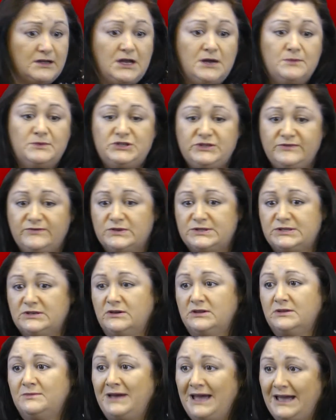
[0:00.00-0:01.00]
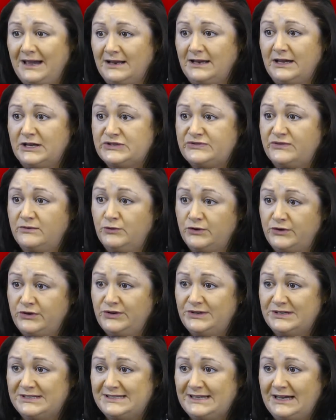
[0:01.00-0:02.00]
but you've also got the backlash from
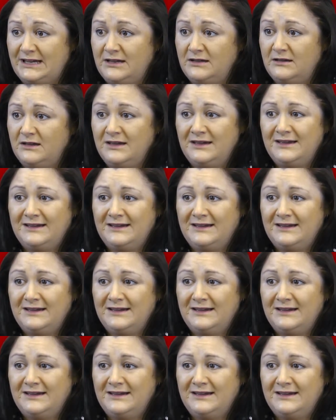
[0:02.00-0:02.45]
recruiters saying,